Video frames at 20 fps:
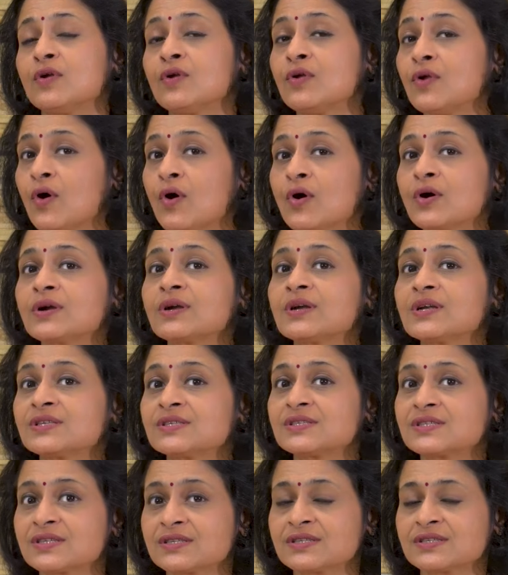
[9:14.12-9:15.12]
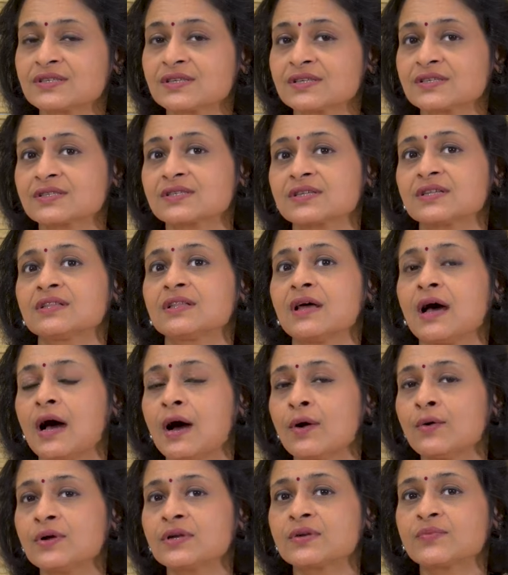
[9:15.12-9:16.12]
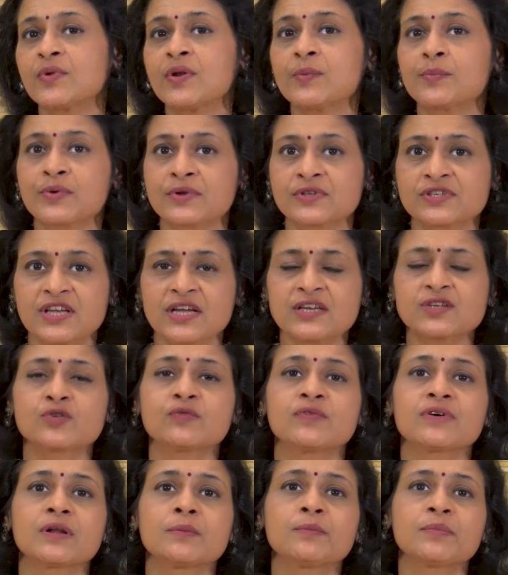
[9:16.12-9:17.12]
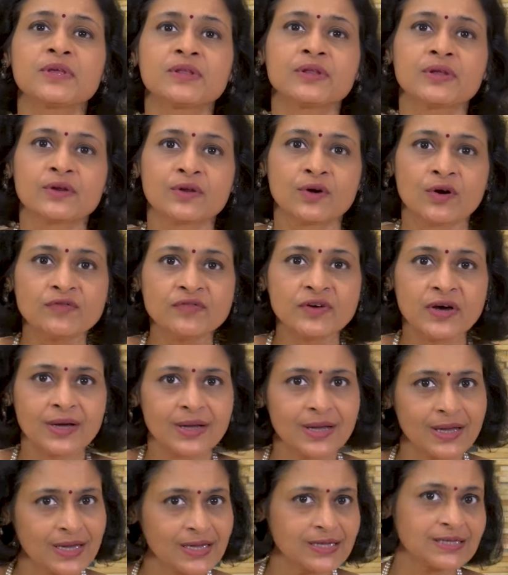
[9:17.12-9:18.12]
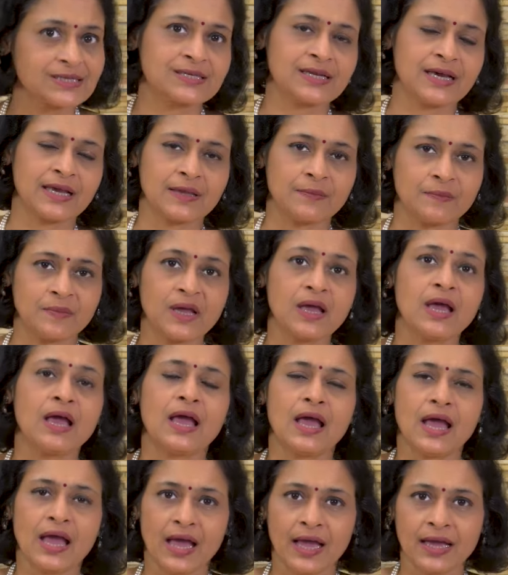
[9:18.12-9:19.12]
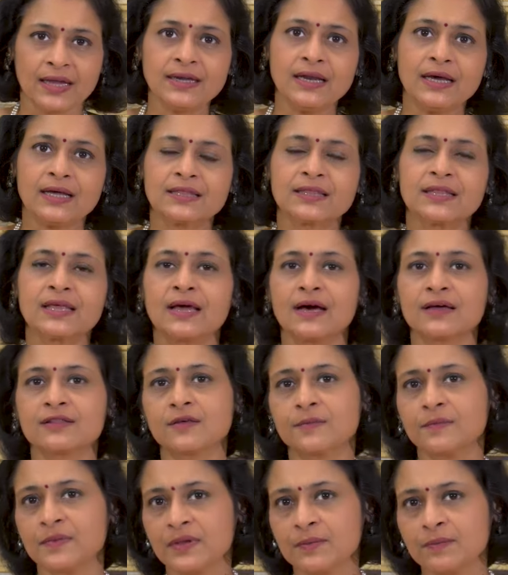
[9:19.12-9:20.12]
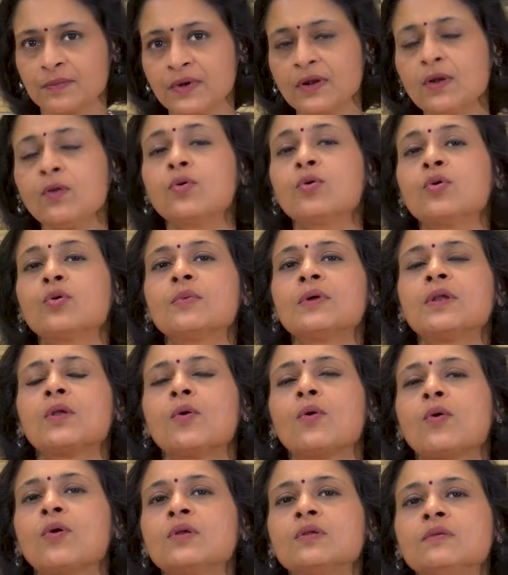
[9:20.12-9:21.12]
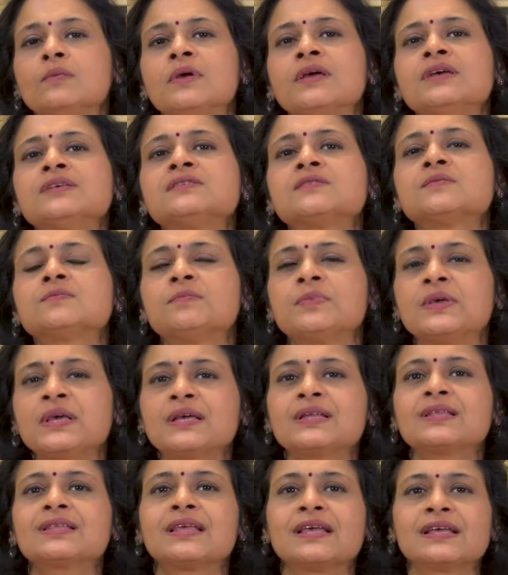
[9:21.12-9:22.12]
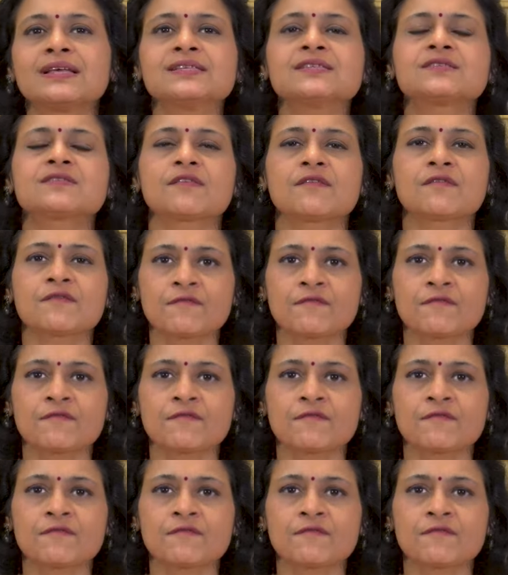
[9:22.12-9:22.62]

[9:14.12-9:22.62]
long distances, how it will project over a period of time. And they are the people who will always speak things